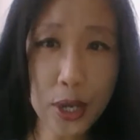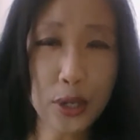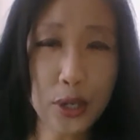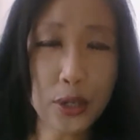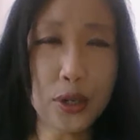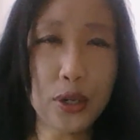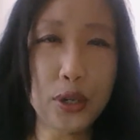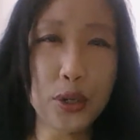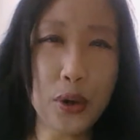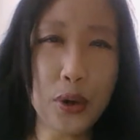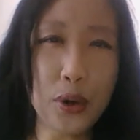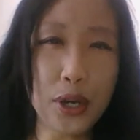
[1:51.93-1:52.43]

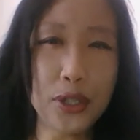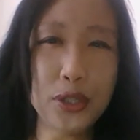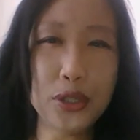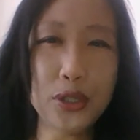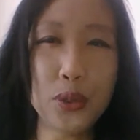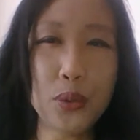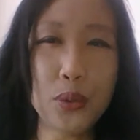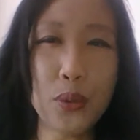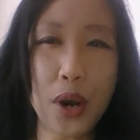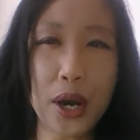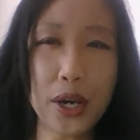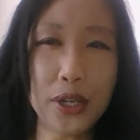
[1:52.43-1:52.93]
you're going
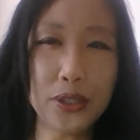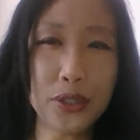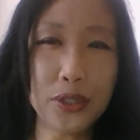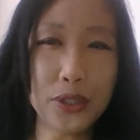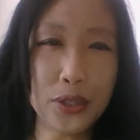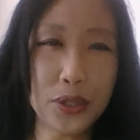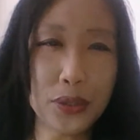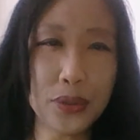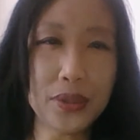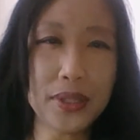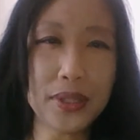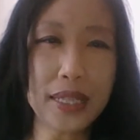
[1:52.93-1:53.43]
to want to
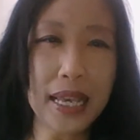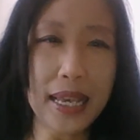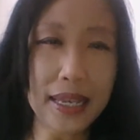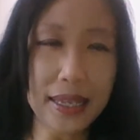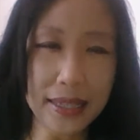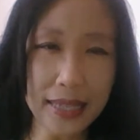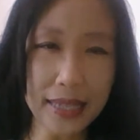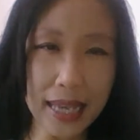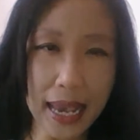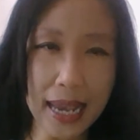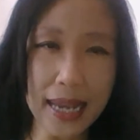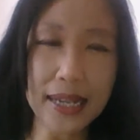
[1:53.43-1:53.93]
use a
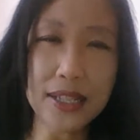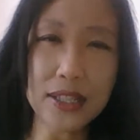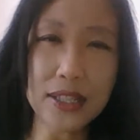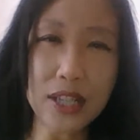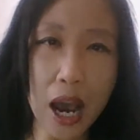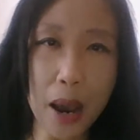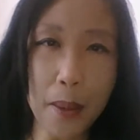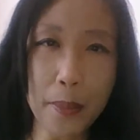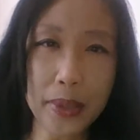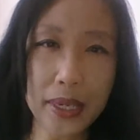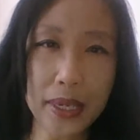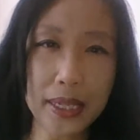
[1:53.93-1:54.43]
yang
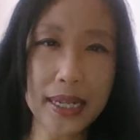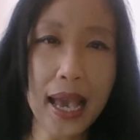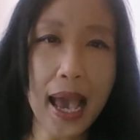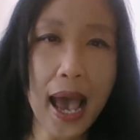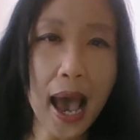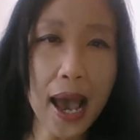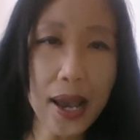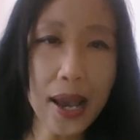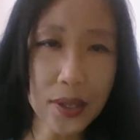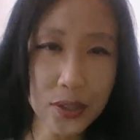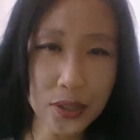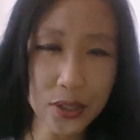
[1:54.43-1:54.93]
dominant
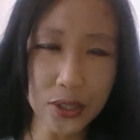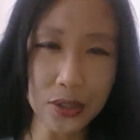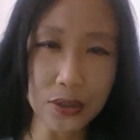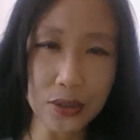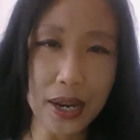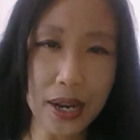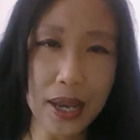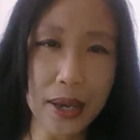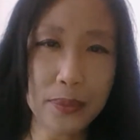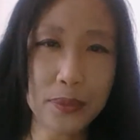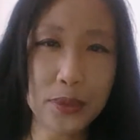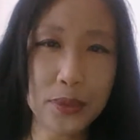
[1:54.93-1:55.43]

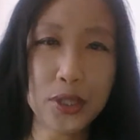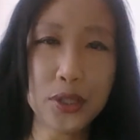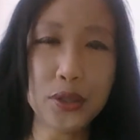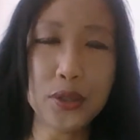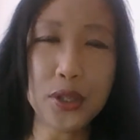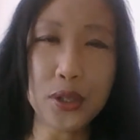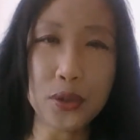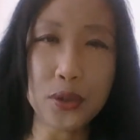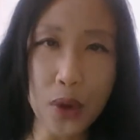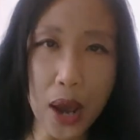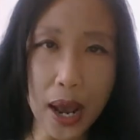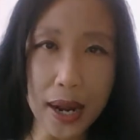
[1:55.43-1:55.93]
hexagram to
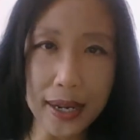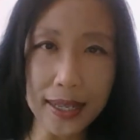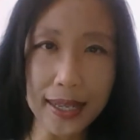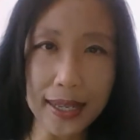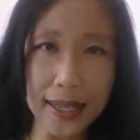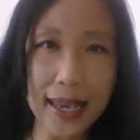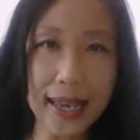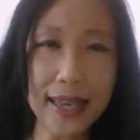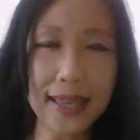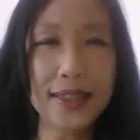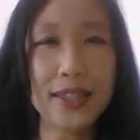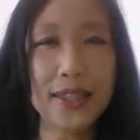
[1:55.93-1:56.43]

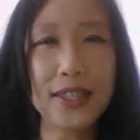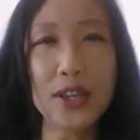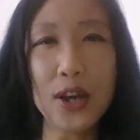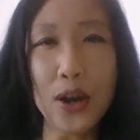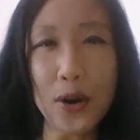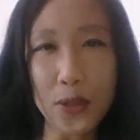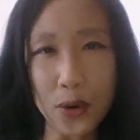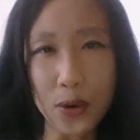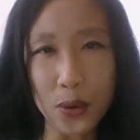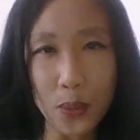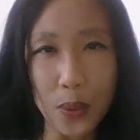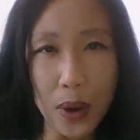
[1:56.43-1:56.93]
eradicate the
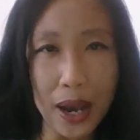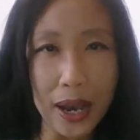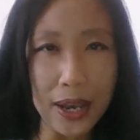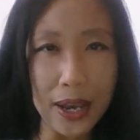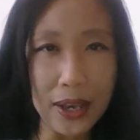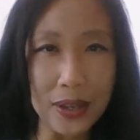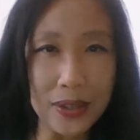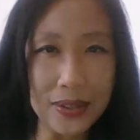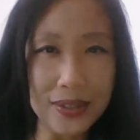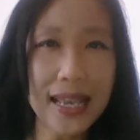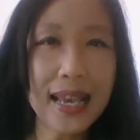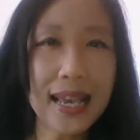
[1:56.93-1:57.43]

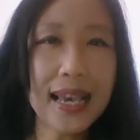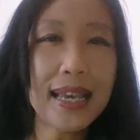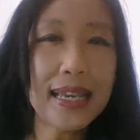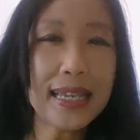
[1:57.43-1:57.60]
otherwise